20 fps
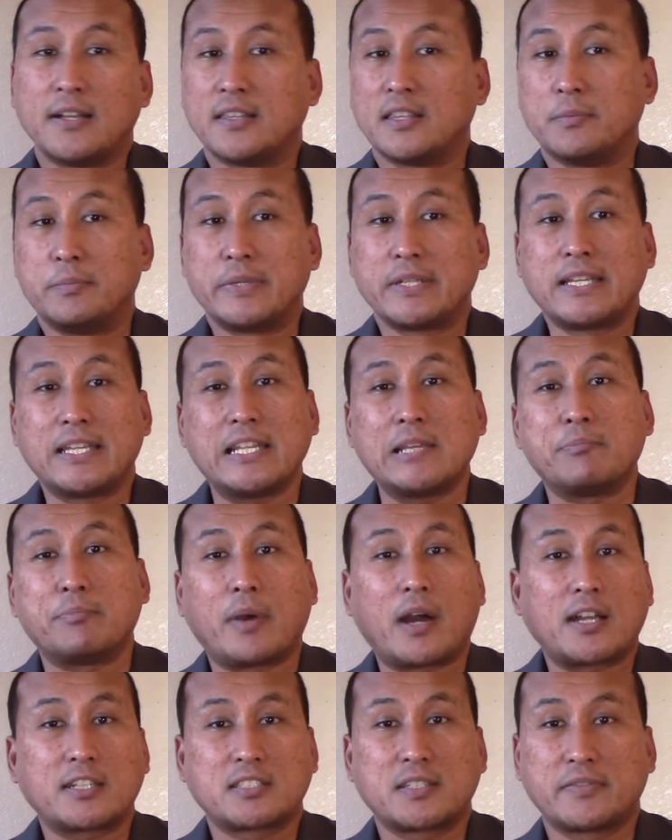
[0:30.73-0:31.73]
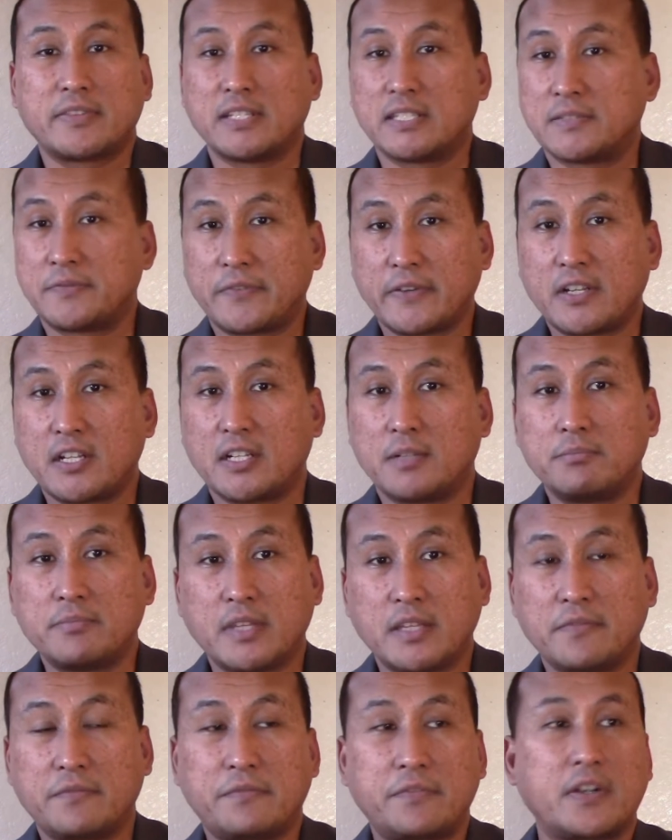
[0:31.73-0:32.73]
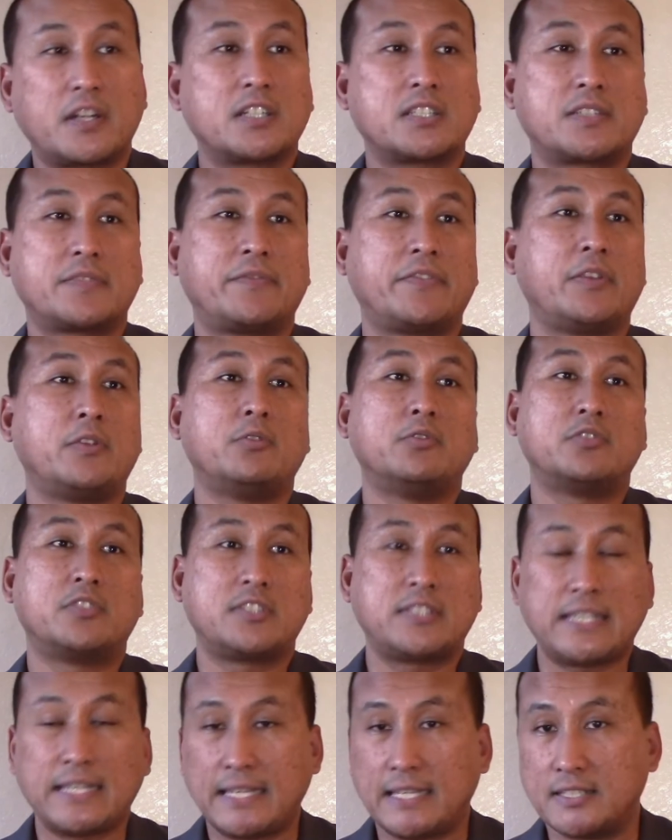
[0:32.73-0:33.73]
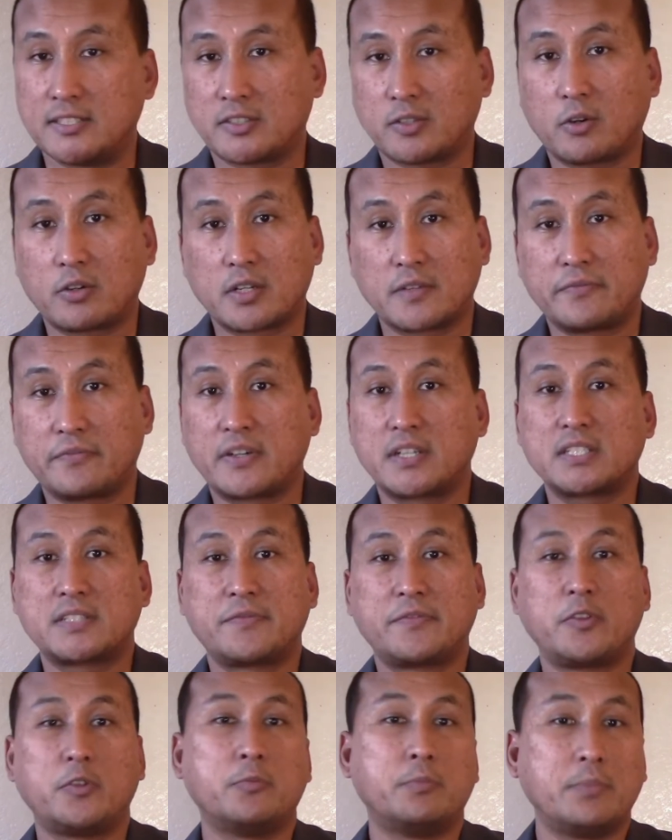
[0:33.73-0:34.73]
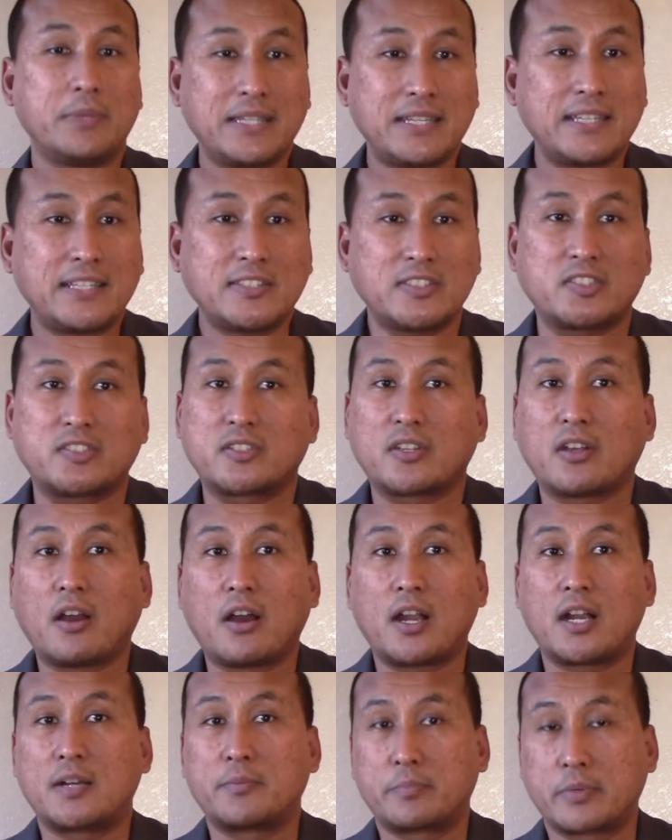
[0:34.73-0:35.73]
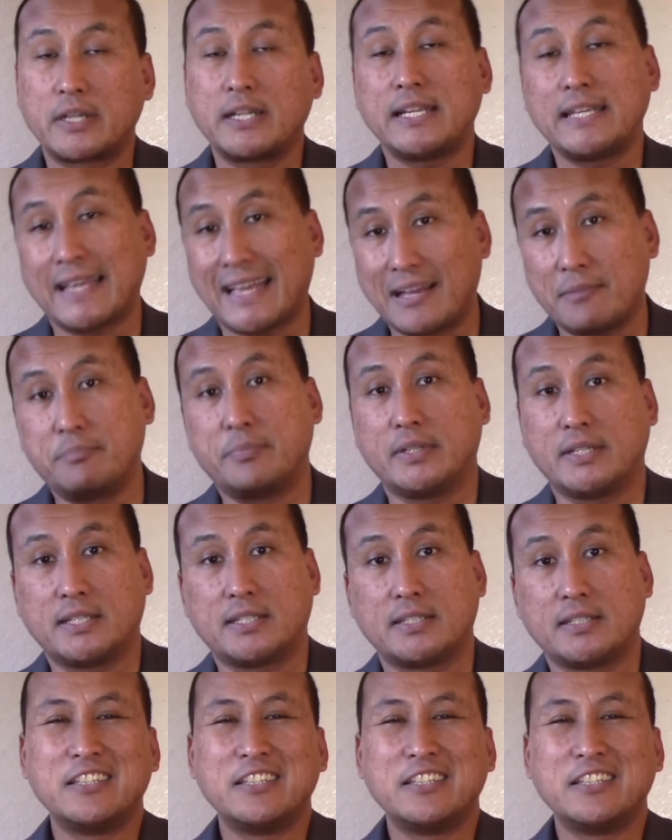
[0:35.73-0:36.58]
The beginning parts of this film, the first few scenes or the first few minutes, are pretty epic.